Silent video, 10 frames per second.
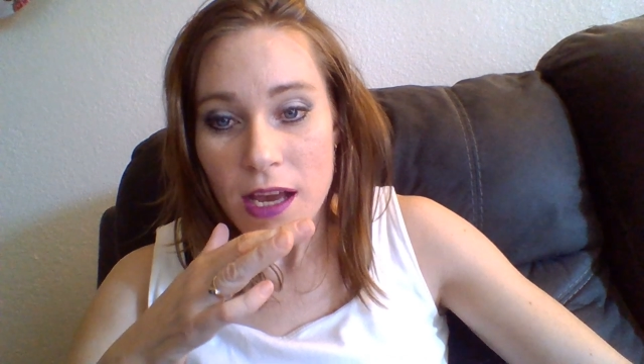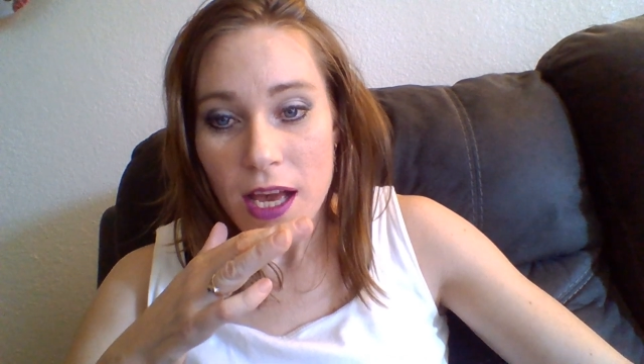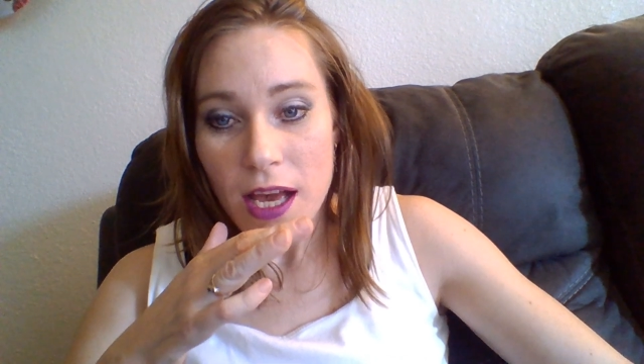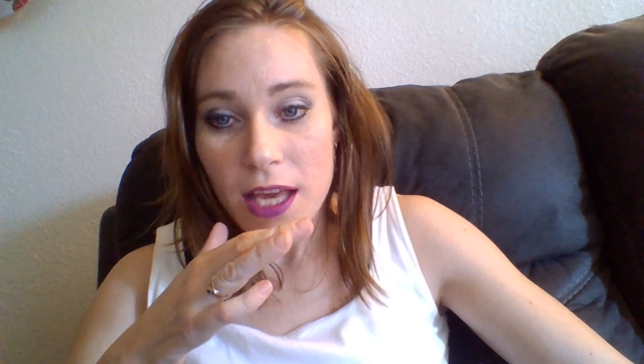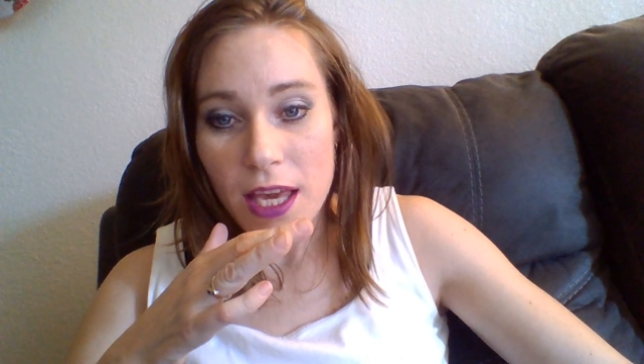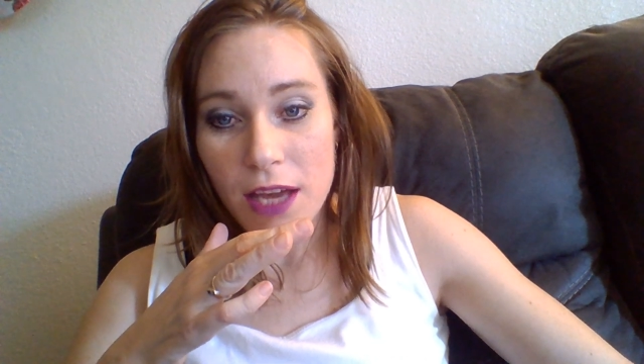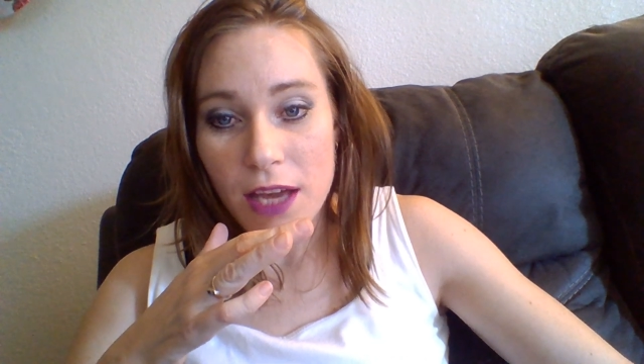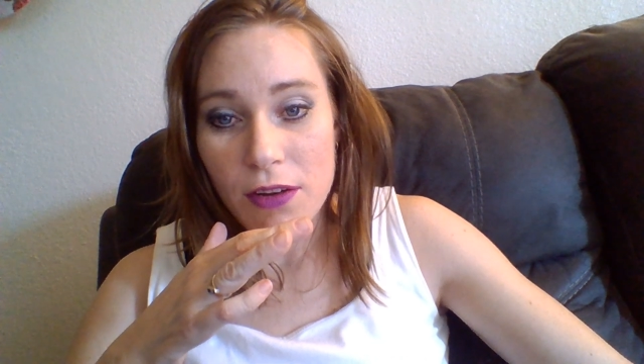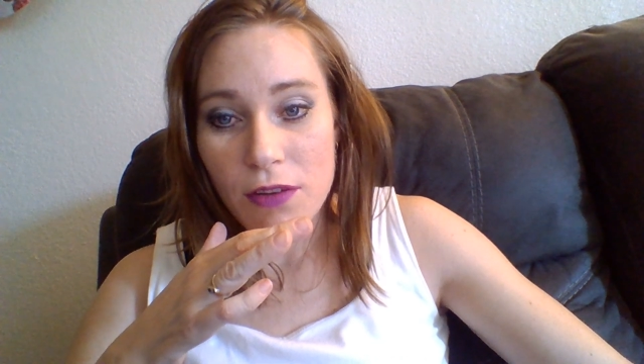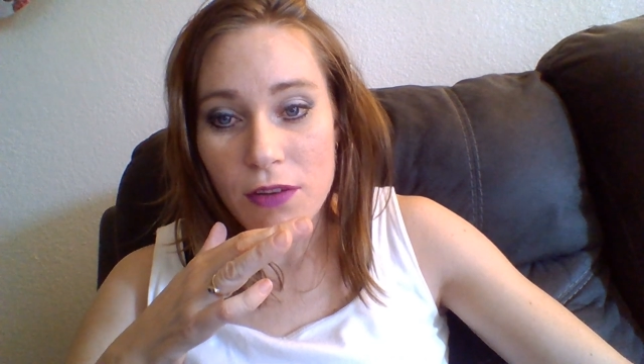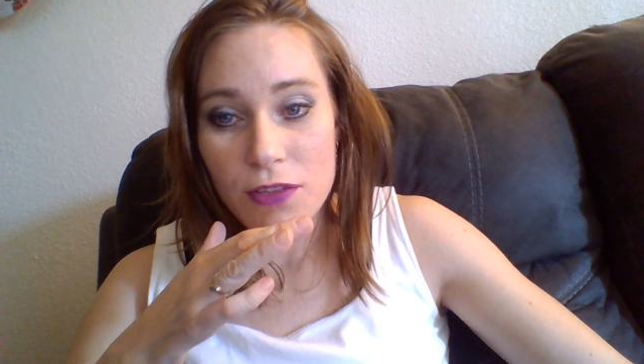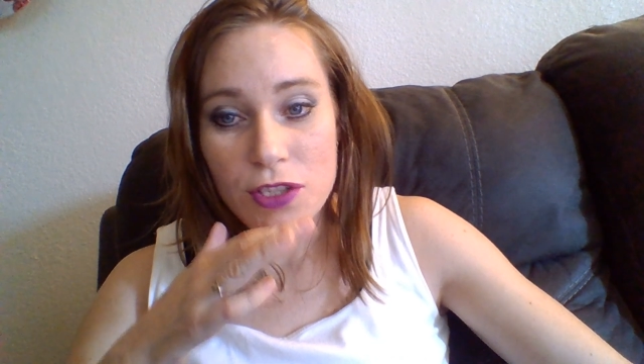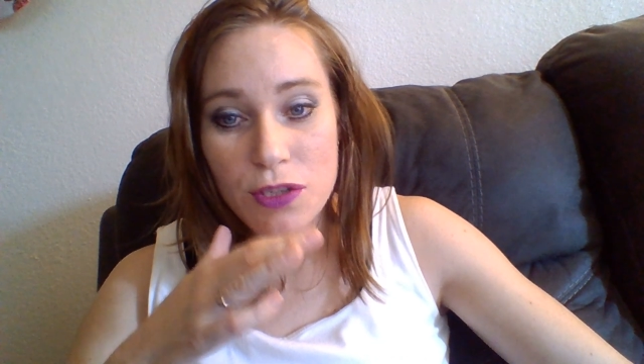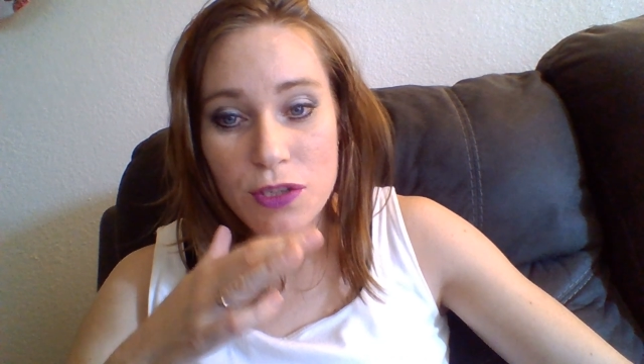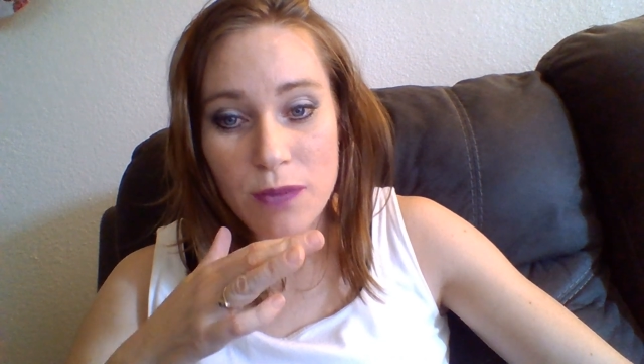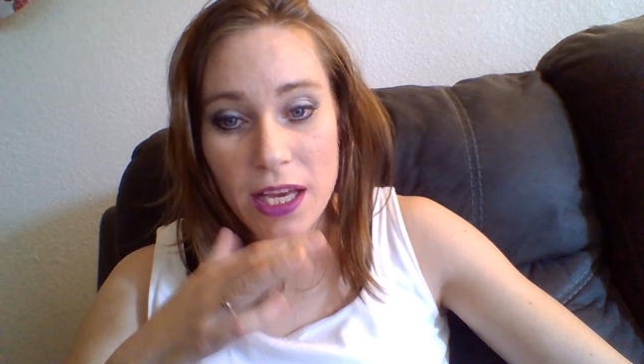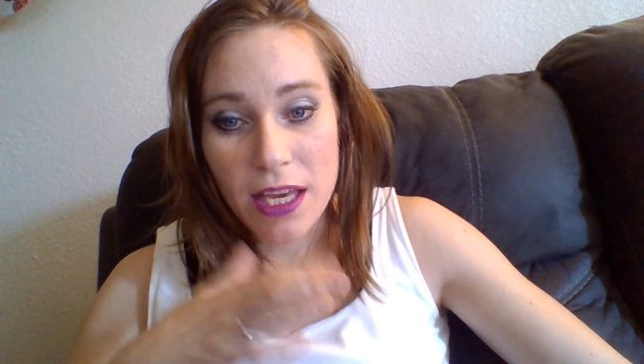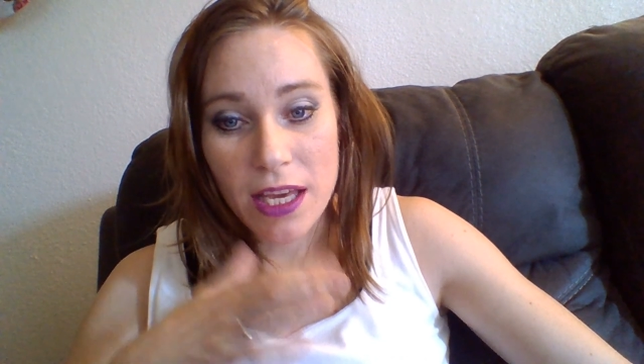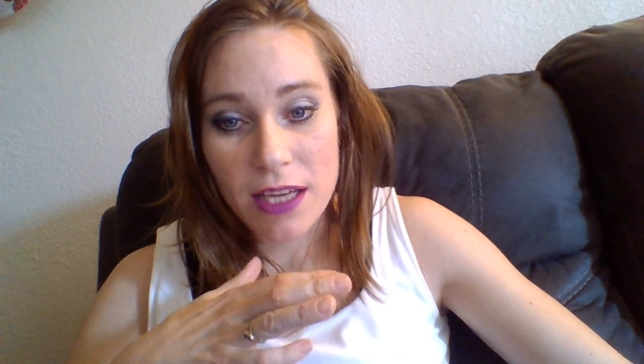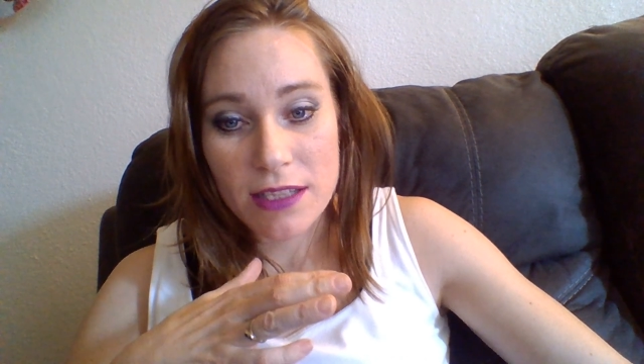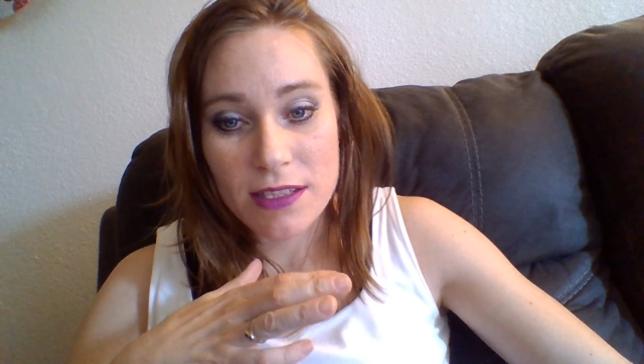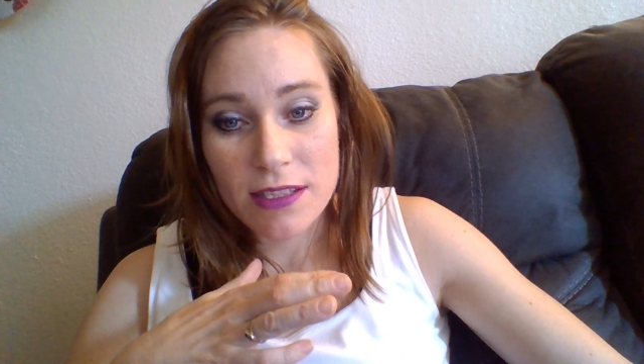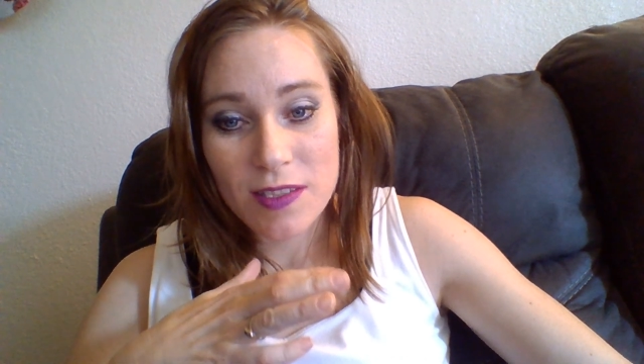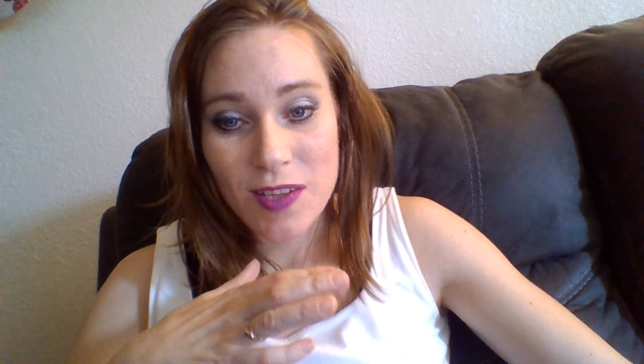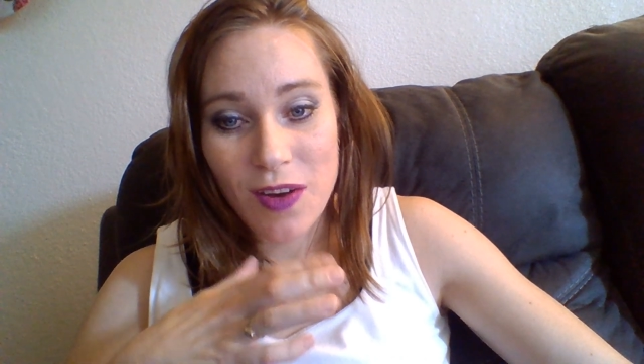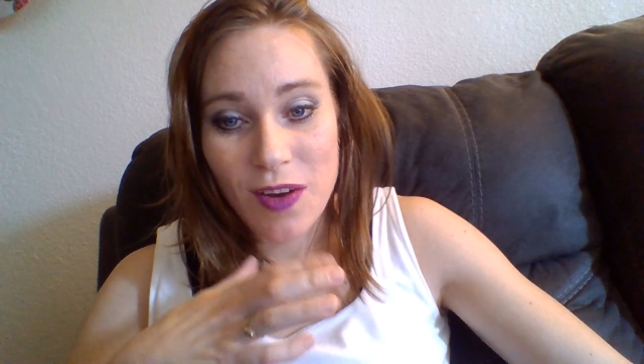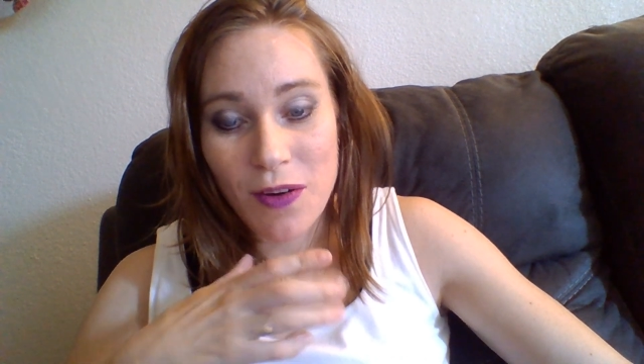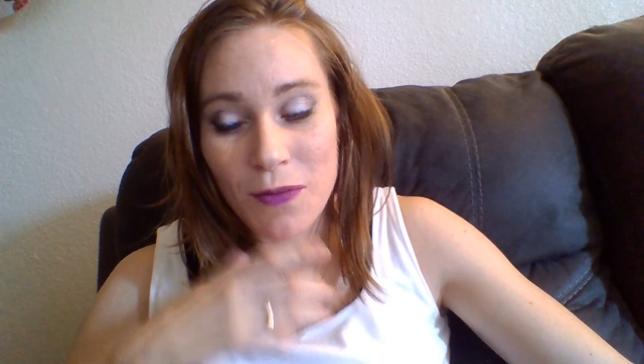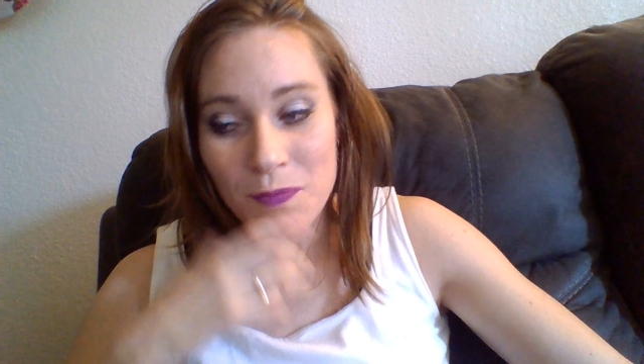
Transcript: I can't overdo my hands, so